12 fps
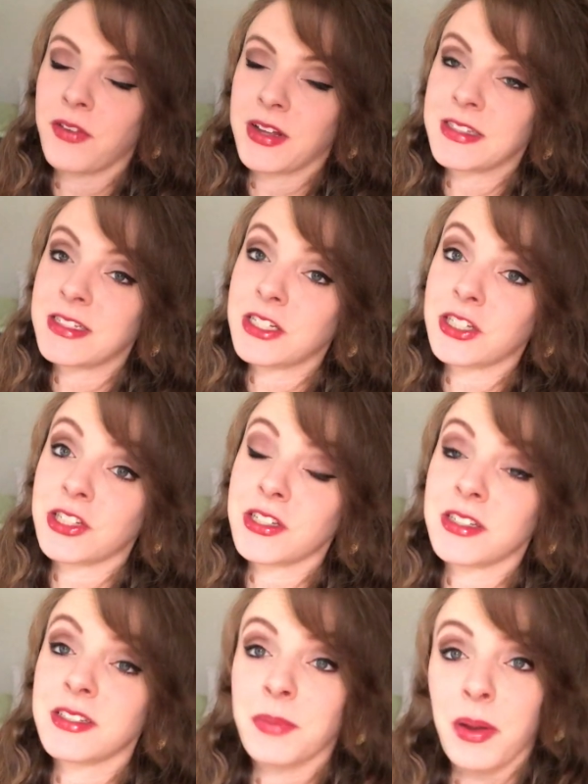fancy
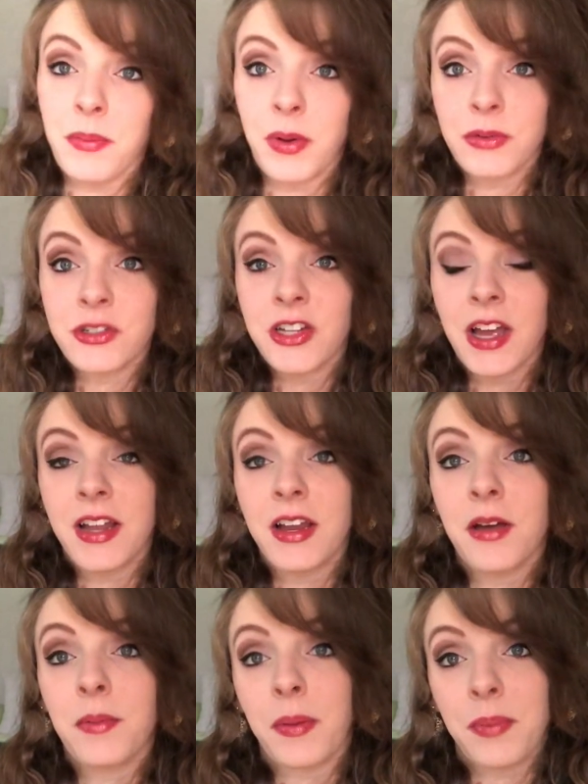dishes, my bone
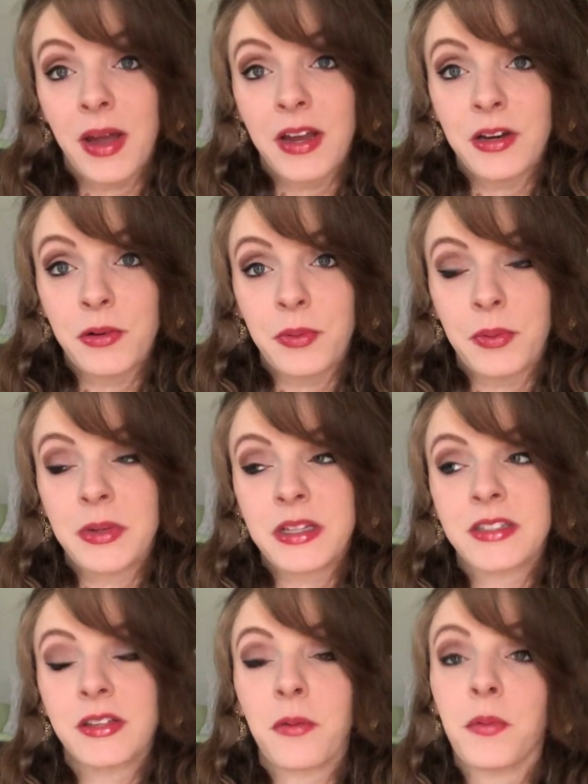china, my Pioneer
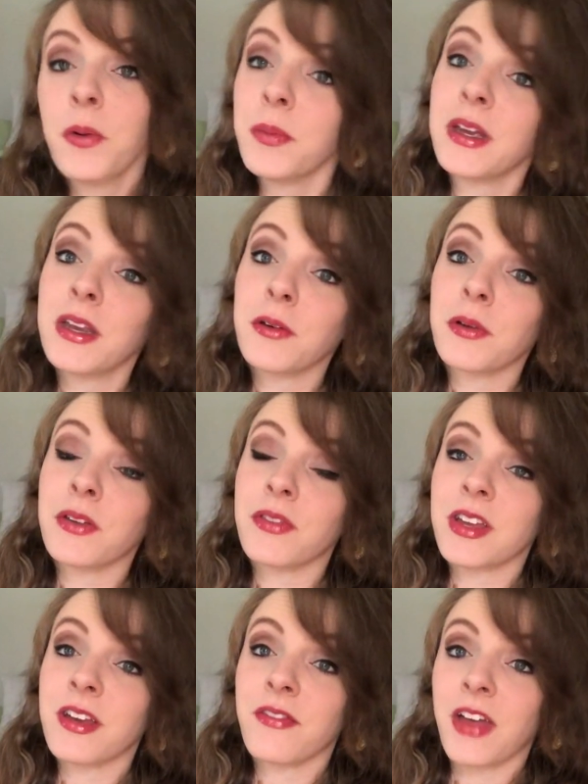Woman, so I won't be getting rid of
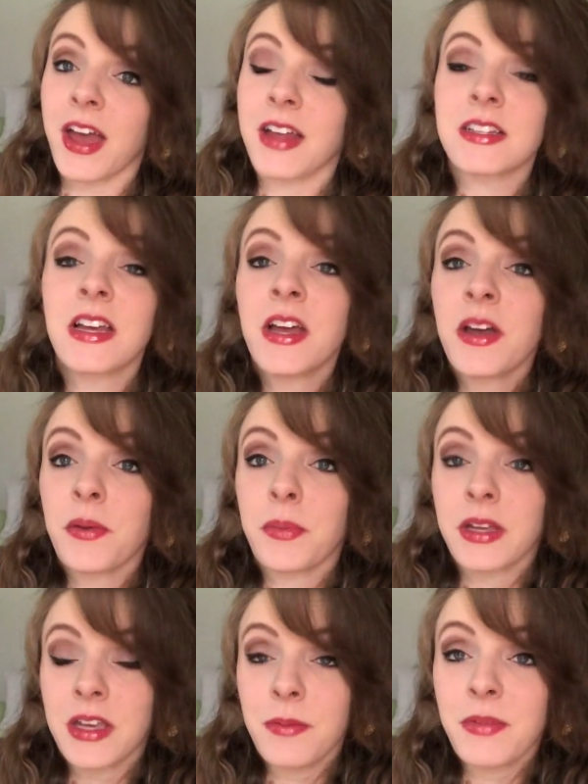any of that. I'm
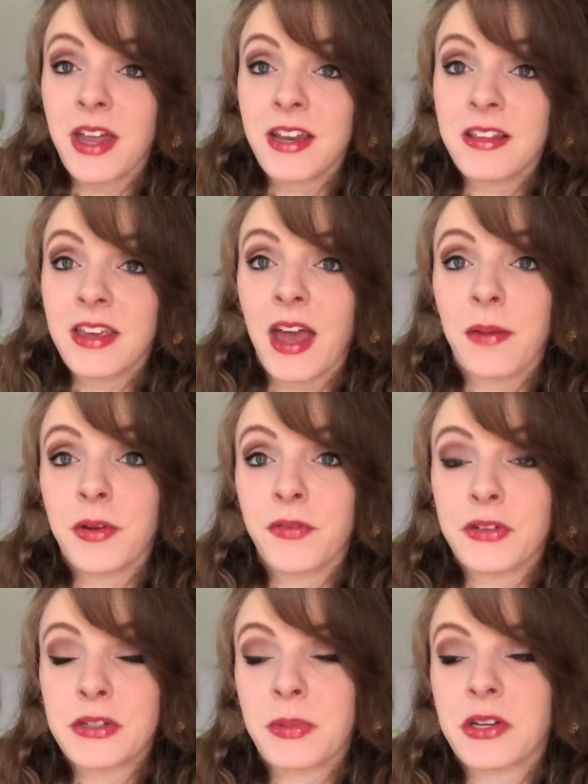going to keep that in the cabinet
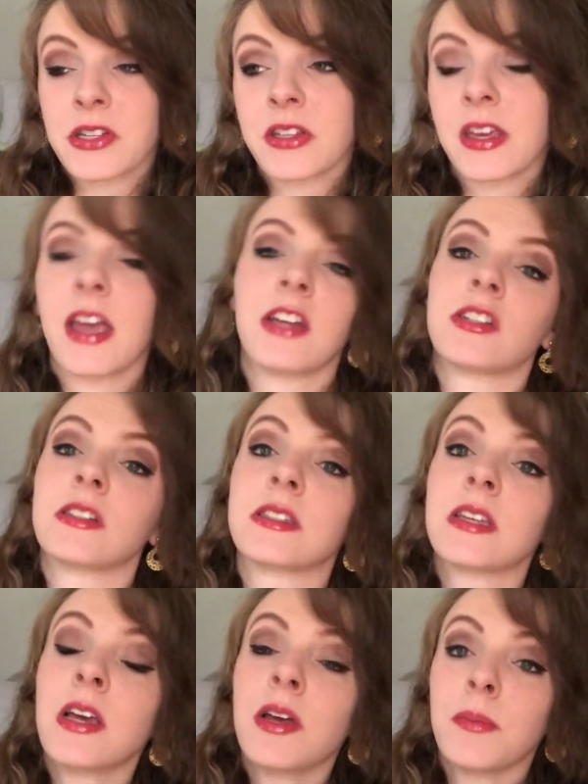for special occasions
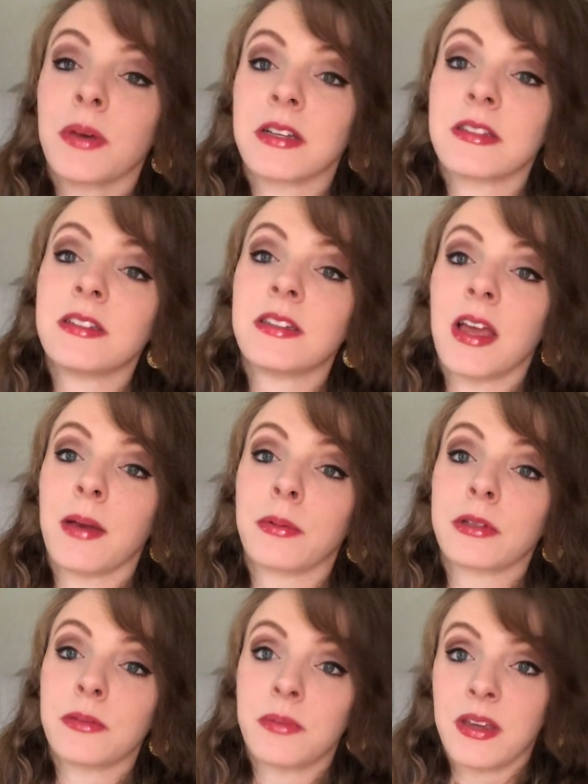because it's able
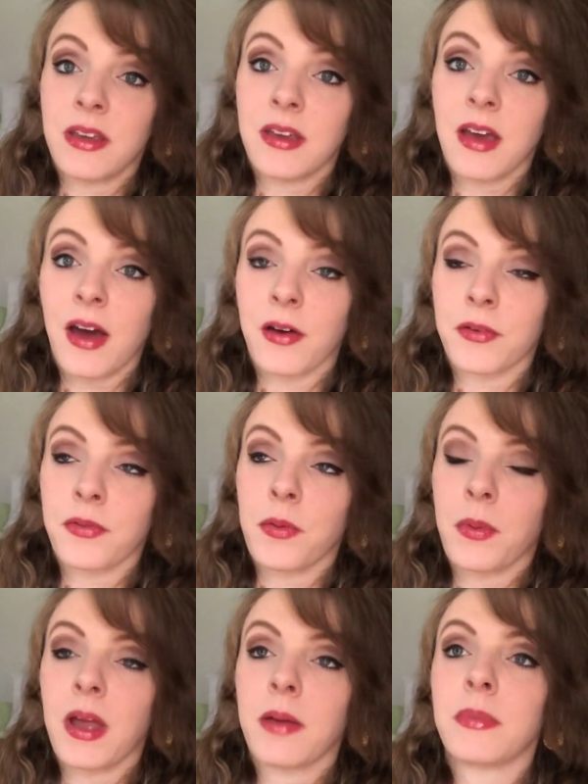to be out of the
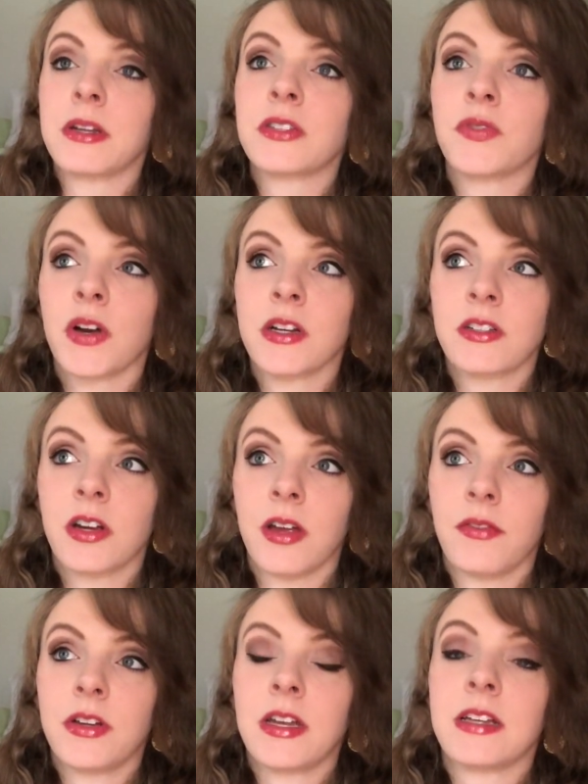way. But as far as our
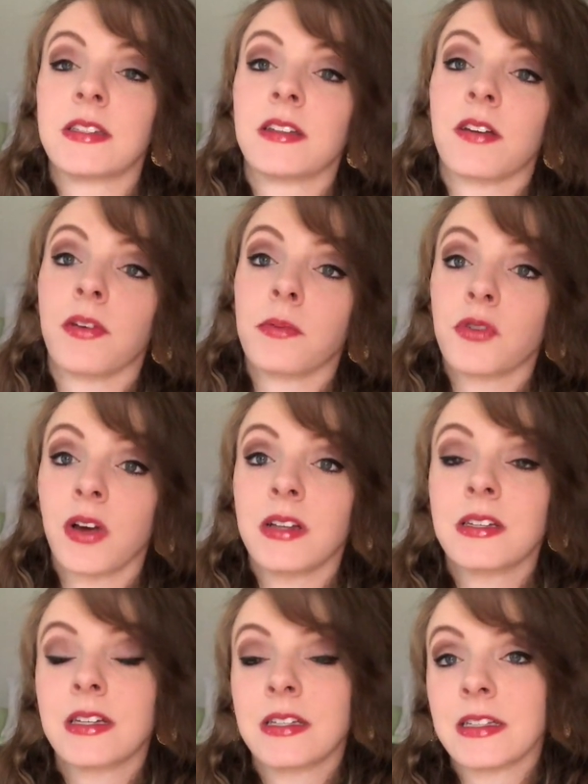everyday stuff, I'm trying
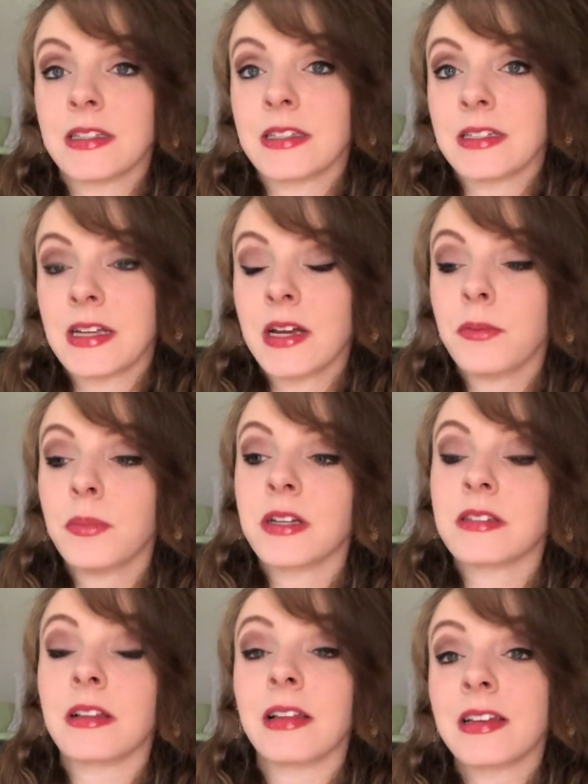to condense it down
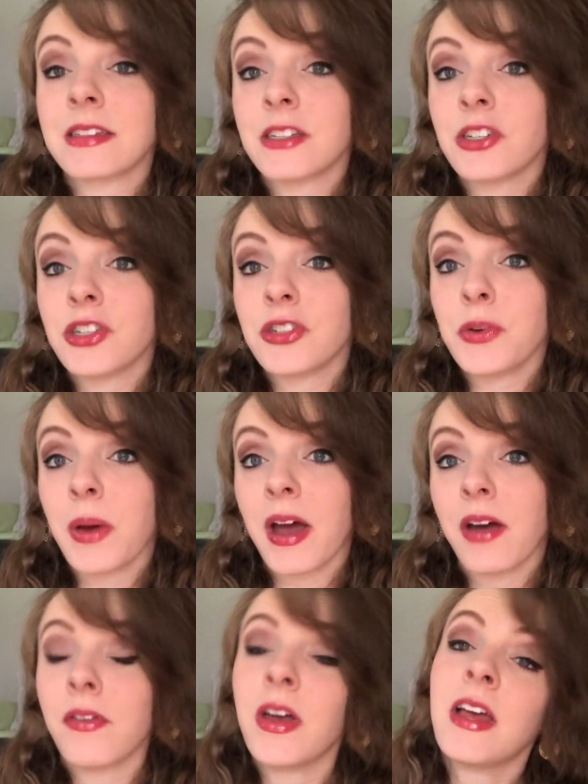because the less dishes you
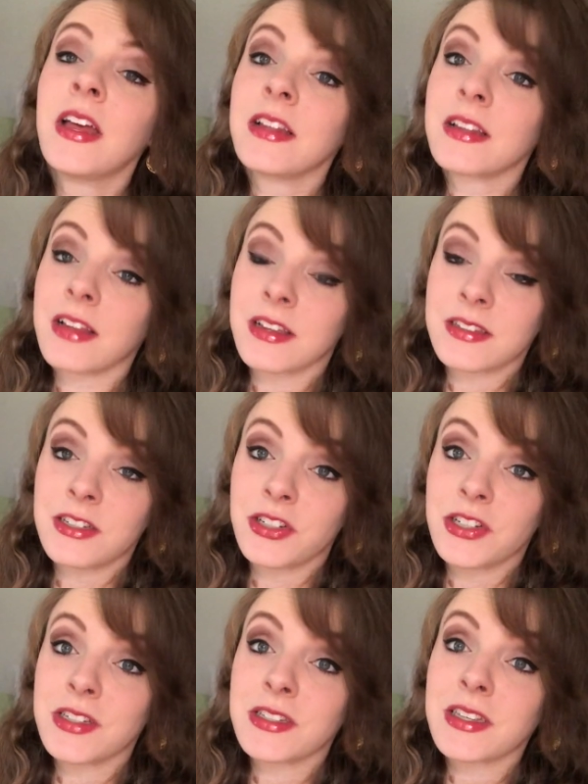have, the less
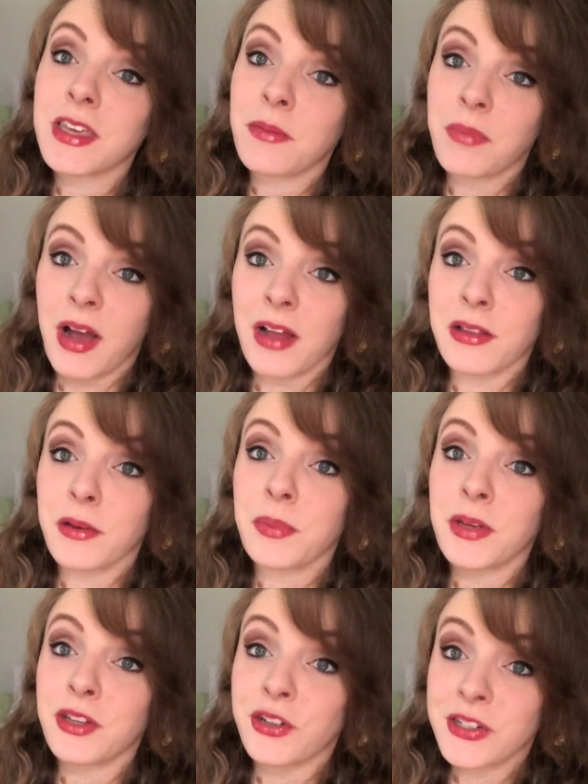dishes can pile up
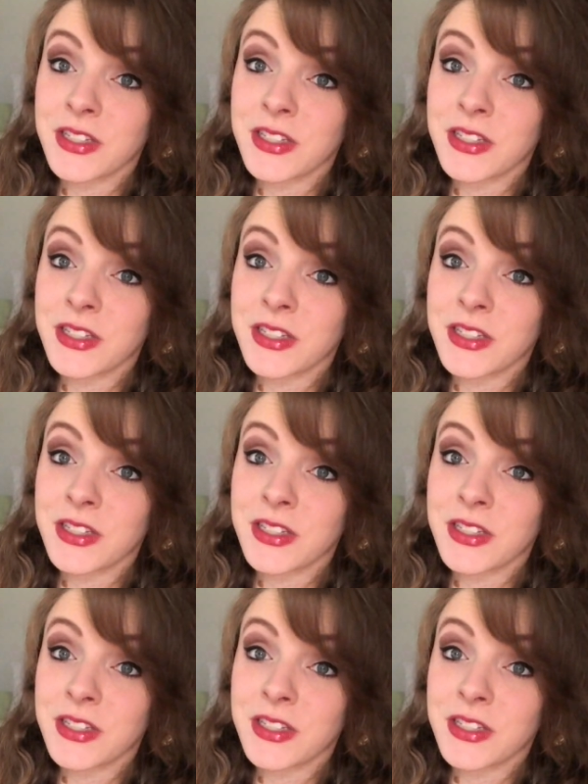in your